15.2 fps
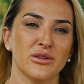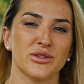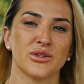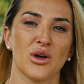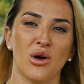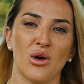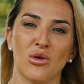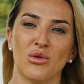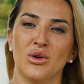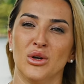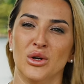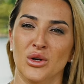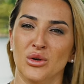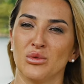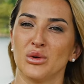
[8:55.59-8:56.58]
So
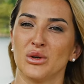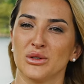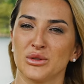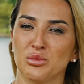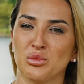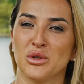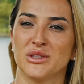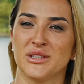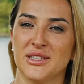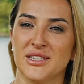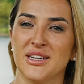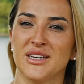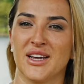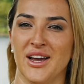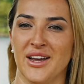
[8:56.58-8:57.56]
we'll, we'll
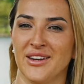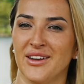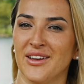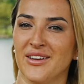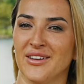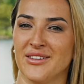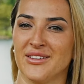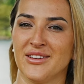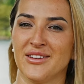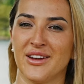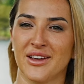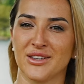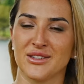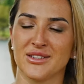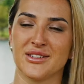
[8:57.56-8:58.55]
see kind of the
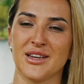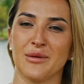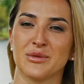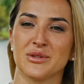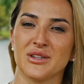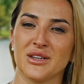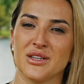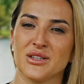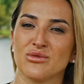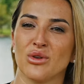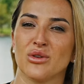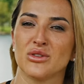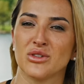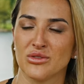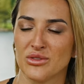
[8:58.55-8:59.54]
next steps to his
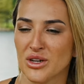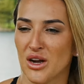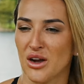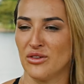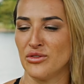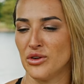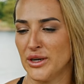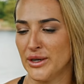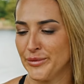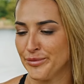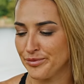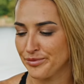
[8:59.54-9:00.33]
road to recovery.